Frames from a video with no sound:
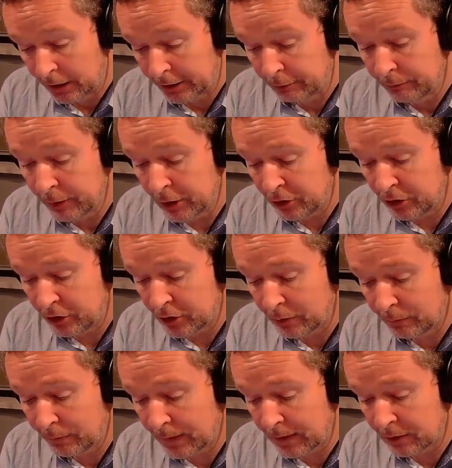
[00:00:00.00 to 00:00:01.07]
Convergence
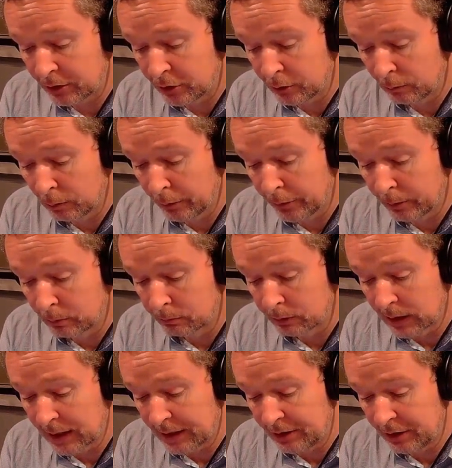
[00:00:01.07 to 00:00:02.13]
of factors, all of them
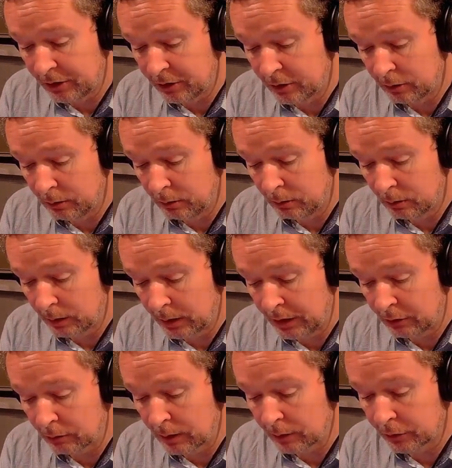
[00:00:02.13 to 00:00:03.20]
related to
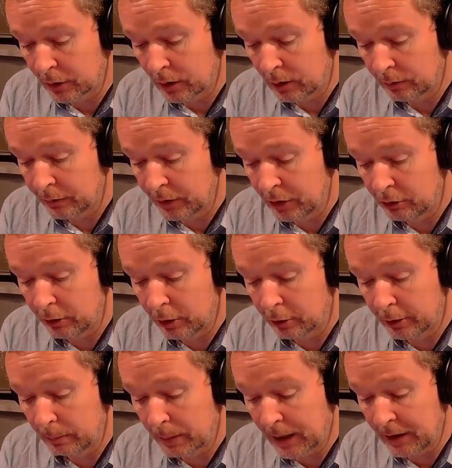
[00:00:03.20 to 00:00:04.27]
Israel's half-century
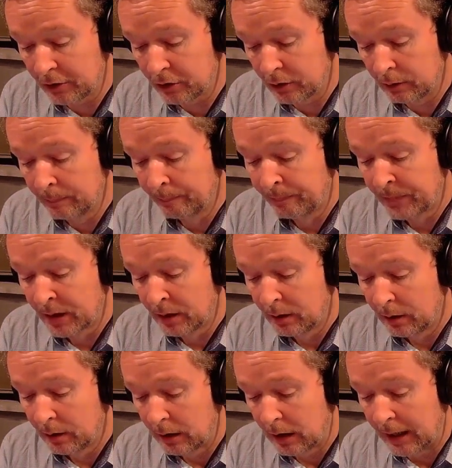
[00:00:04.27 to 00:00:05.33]
occupation
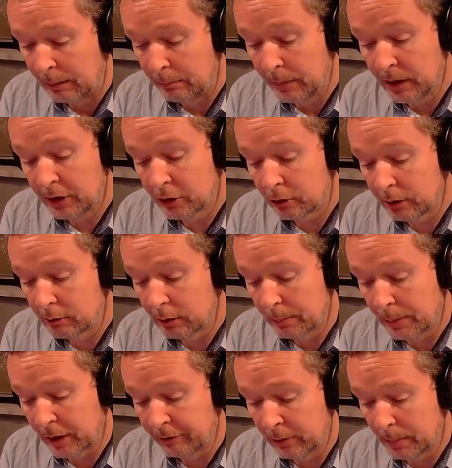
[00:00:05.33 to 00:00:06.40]
and military
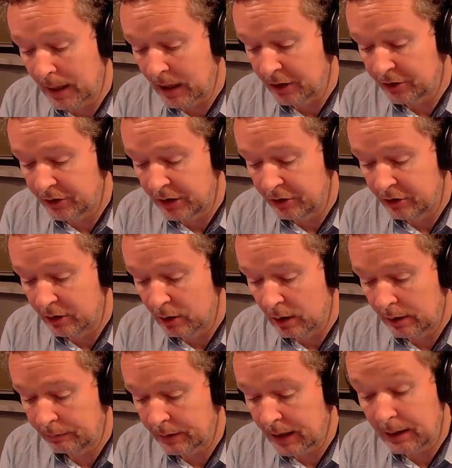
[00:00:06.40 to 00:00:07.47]
grip over Palestinian
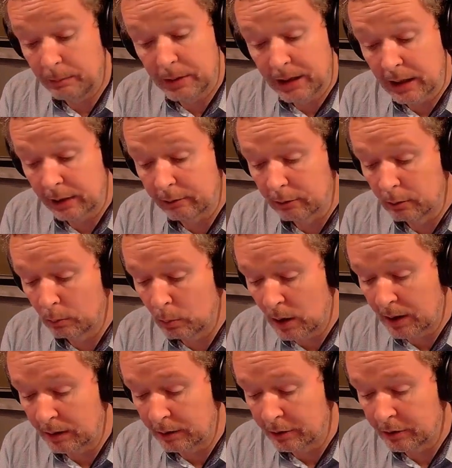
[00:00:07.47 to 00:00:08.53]
life, came together at
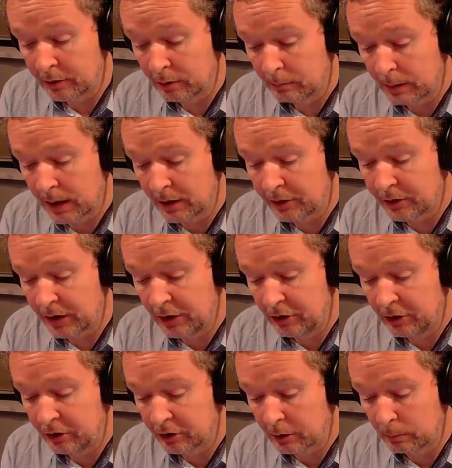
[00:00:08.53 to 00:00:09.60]
once.
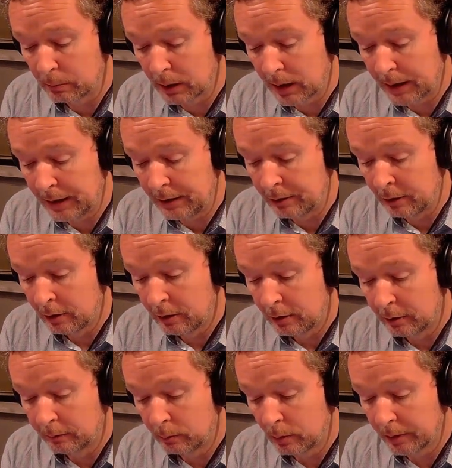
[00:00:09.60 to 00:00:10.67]
Palestinians complained
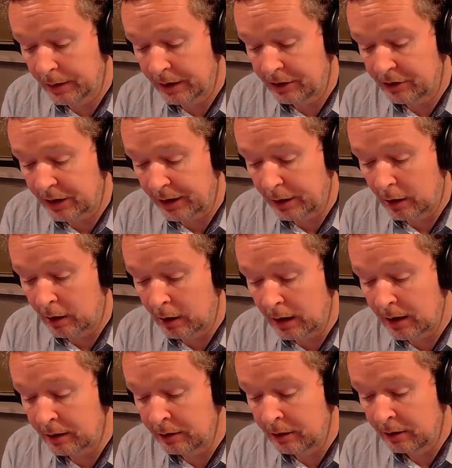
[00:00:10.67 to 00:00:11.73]
of what they say are
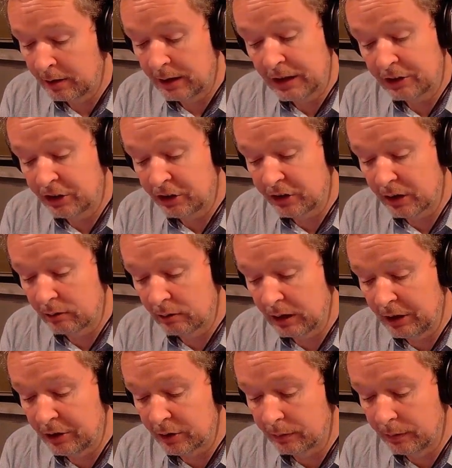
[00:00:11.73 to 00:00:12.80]

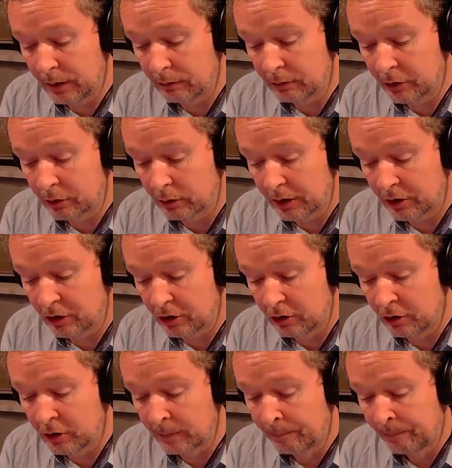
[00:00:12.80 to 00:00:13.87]
unnecessarily severe
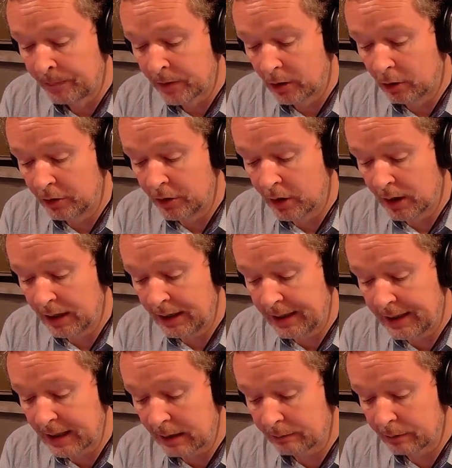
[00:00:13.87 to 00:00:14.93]
restrictions on nightly
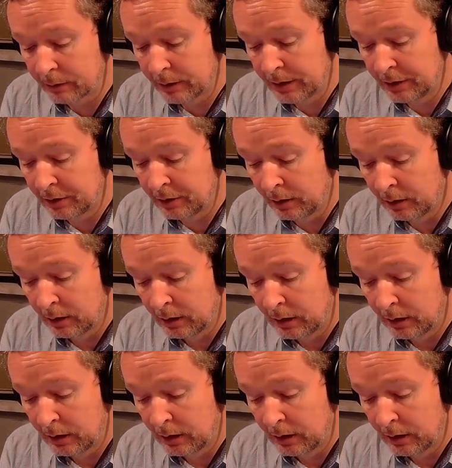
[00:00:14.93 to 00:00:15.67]
gatherings.